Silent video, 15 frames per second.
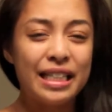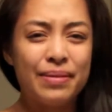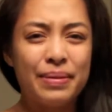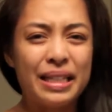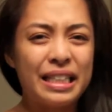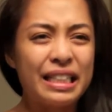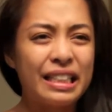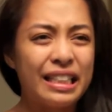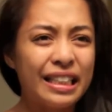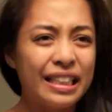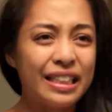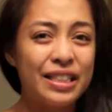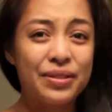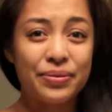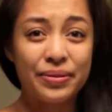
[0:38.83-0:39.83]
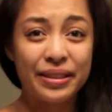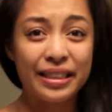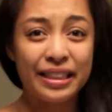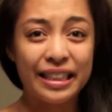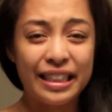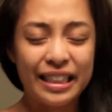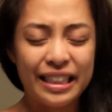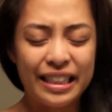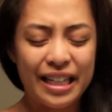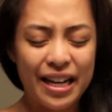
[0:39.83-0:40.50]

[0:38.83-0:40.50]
My skin is really